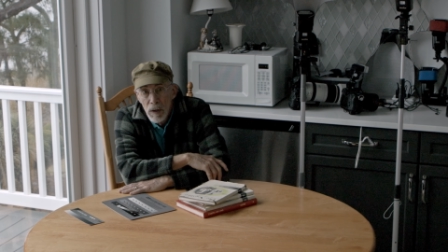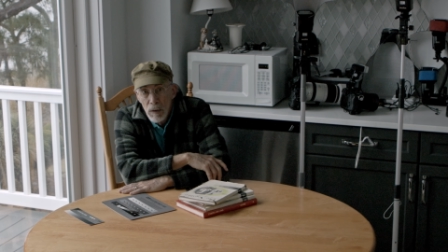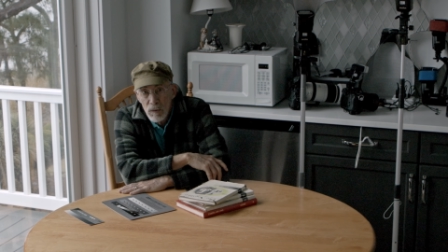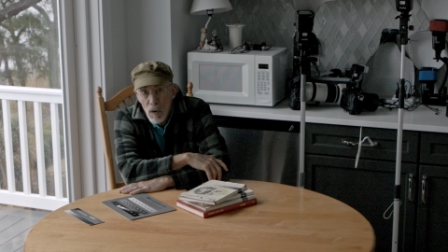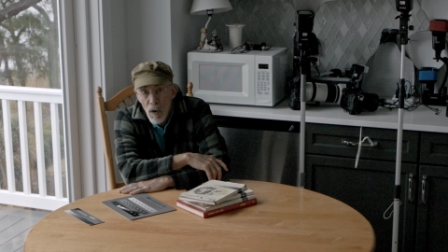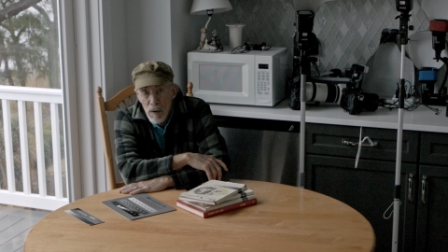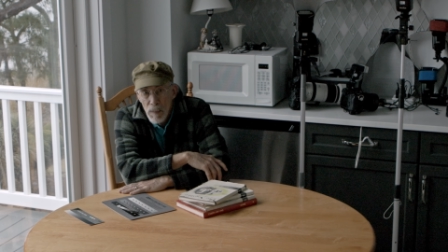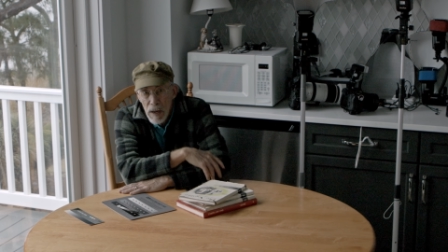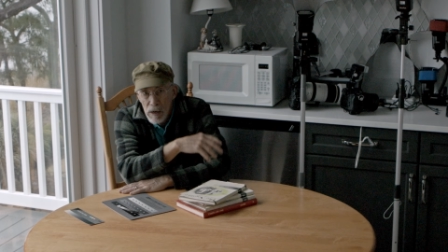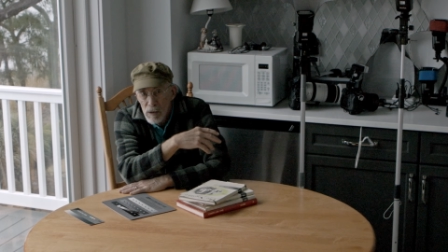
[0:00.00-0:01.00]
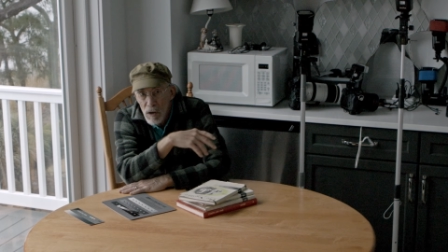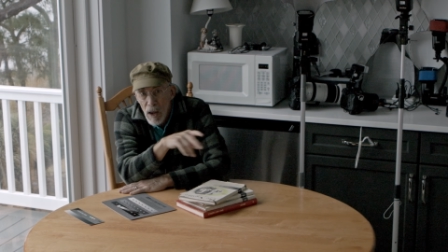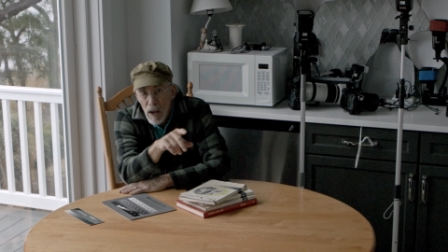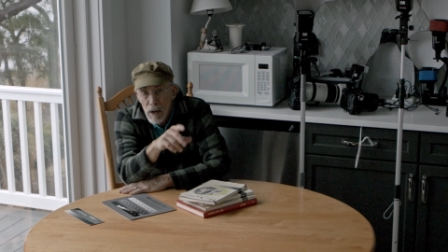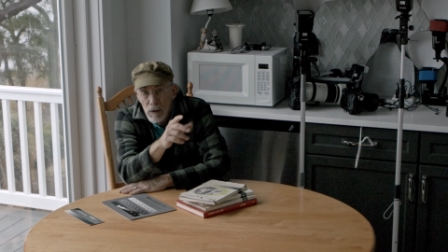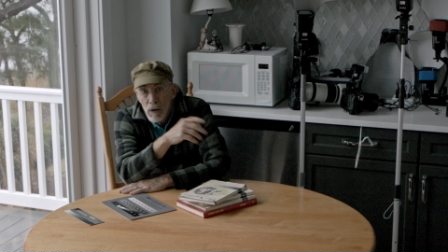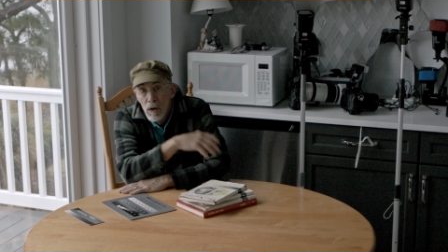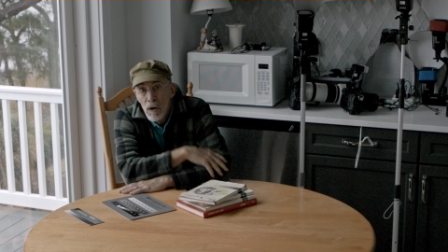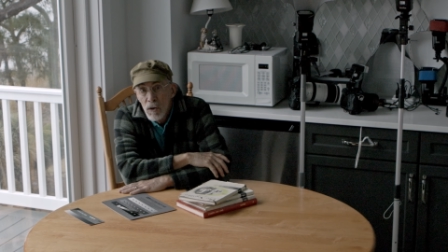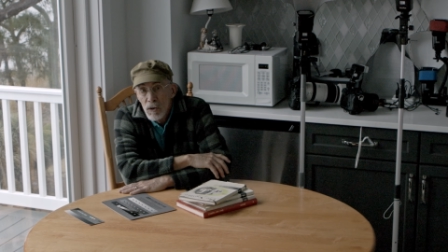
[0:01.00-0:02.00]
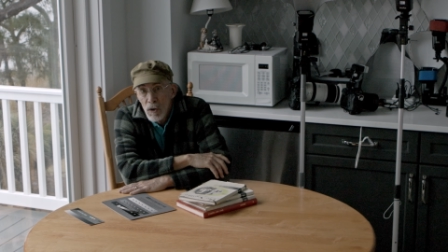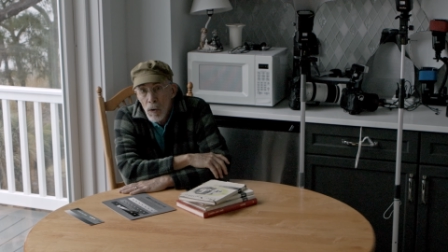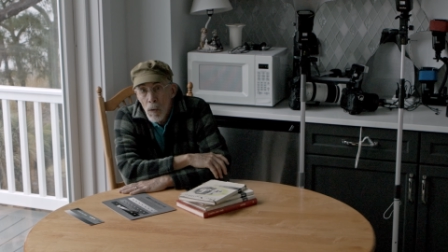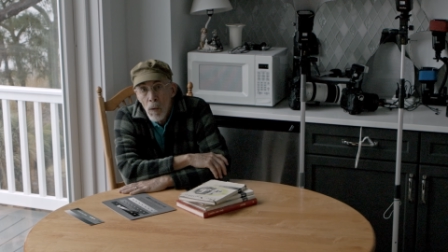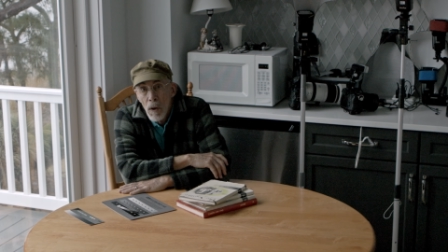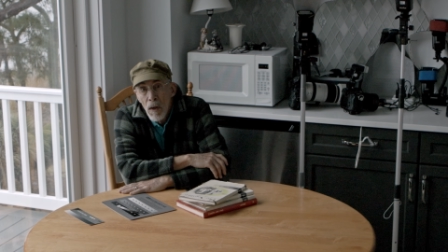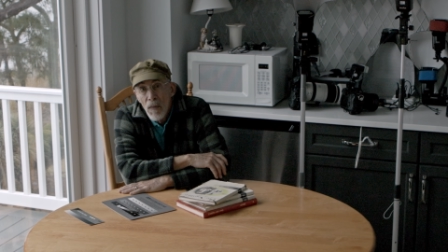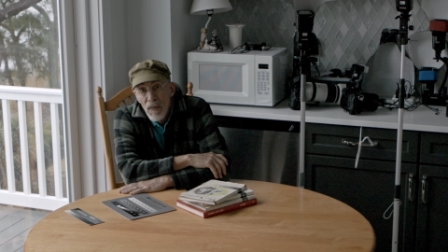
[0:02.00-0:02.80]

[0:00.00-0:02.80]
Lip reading: It was automated, and so